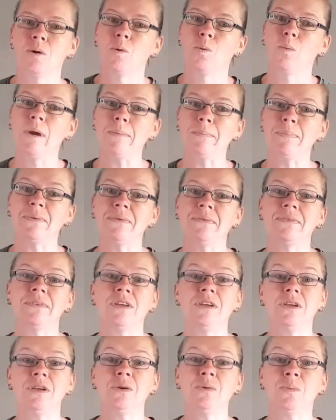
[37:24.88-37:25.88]
whip
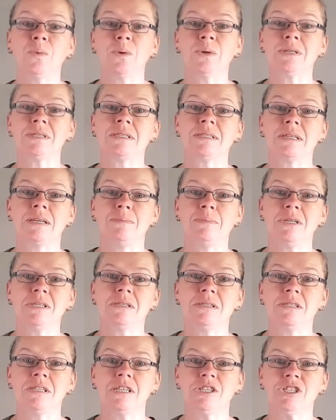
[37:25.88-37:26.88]
that you want to see me
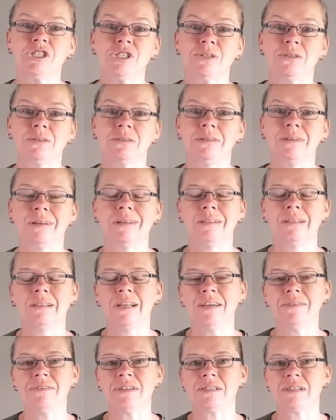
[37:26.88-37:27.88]
stitch on,
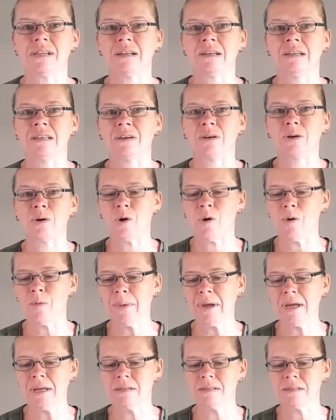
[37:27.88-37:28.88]
leave it down in the
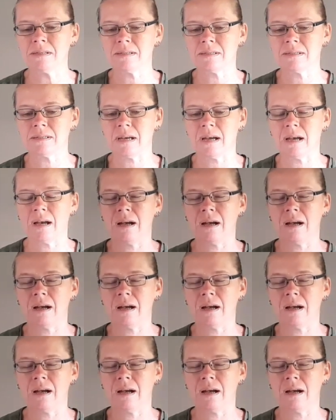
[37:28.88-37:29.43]
comments,